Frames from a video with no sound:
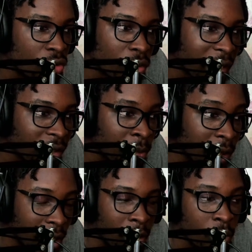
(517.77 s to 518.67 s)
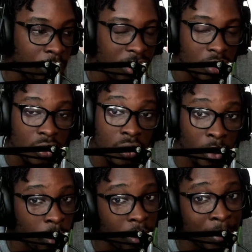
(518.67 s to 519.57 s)
to do that to me, I would be
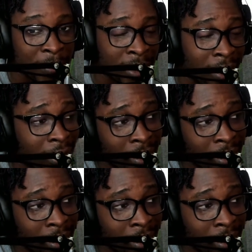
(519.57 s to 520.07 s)
so upset.